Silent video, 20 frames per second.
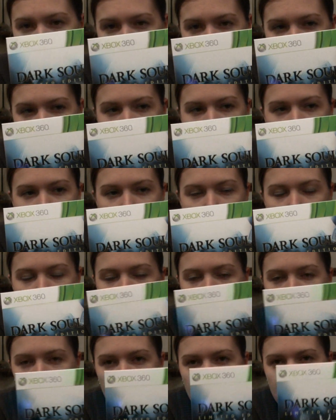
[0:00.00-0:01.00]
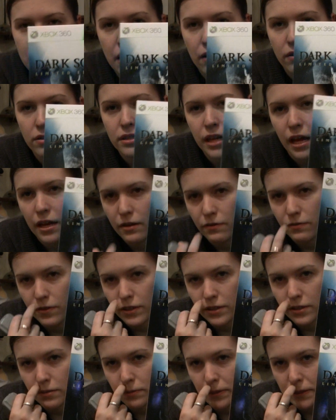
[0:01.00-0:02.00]
However, there is now a standard
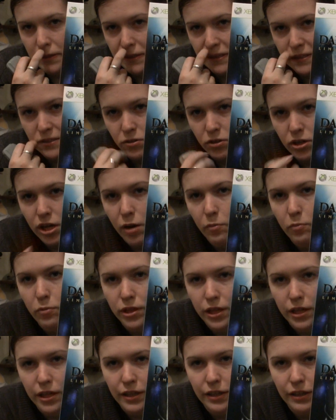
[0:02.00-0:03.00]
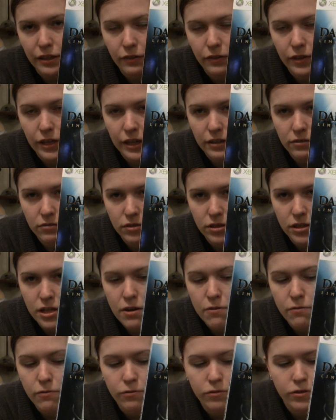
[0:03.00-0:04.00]
version which does not come with any of the extra
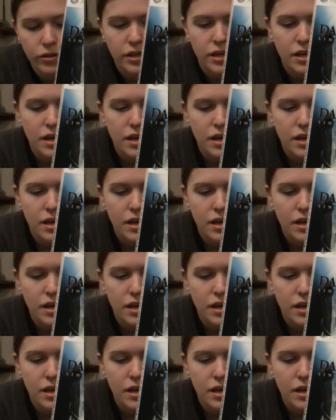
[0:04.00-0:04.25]
stuff.